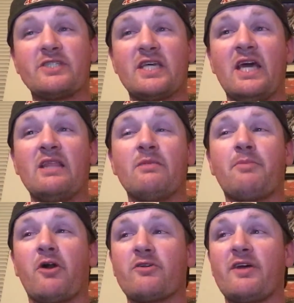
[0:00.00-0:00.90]
It's in
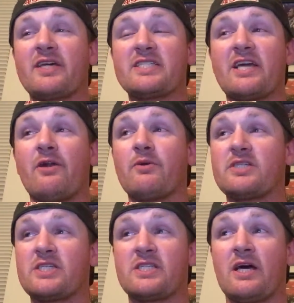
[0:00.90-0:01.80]
Barclay Center,
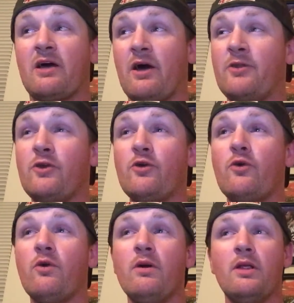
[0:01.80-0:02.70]
which is a, a
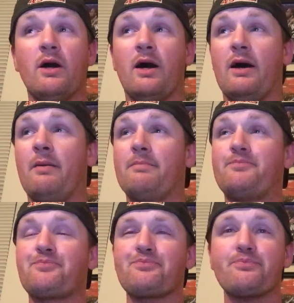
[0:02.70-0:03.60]
new um,